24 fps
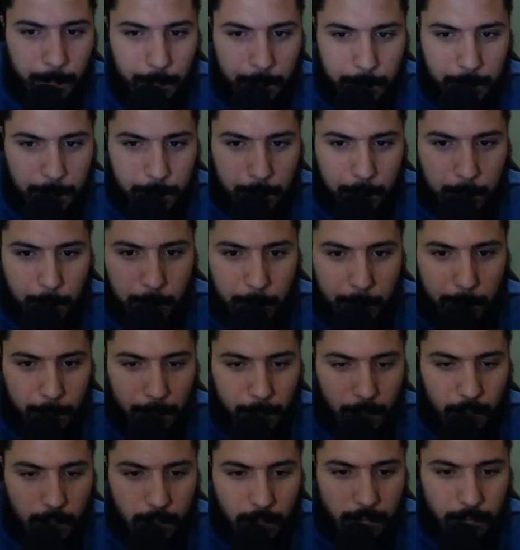
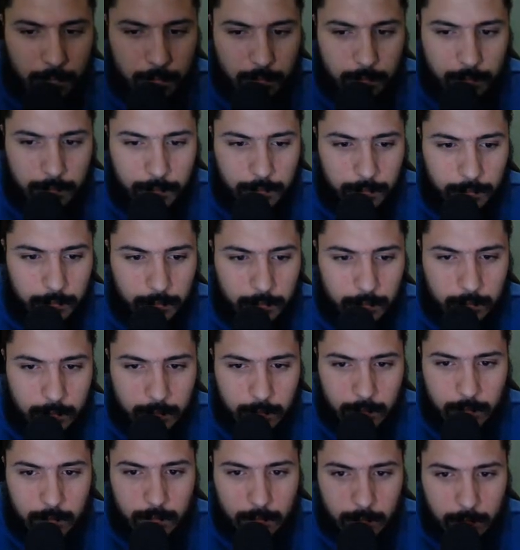
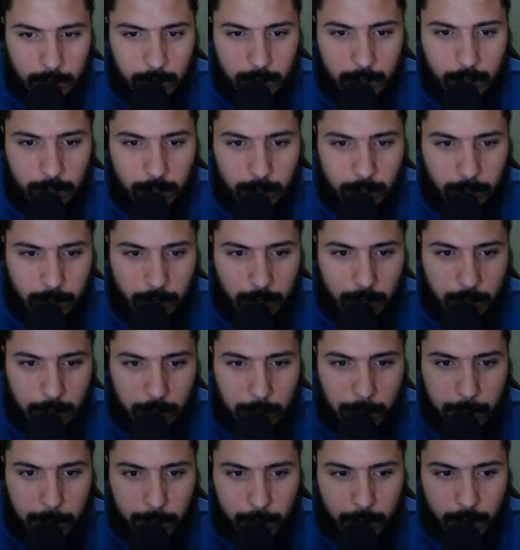
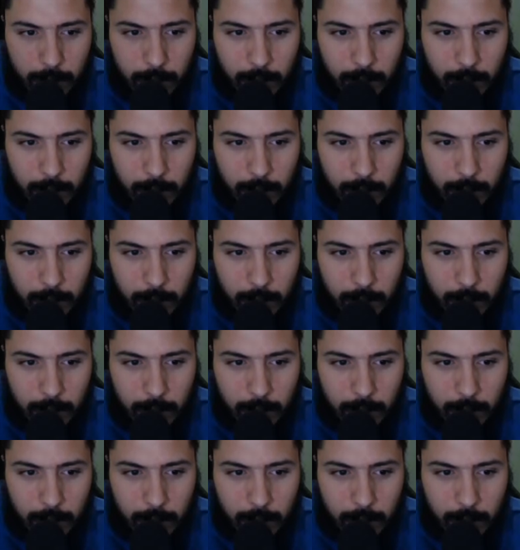Nothing is said.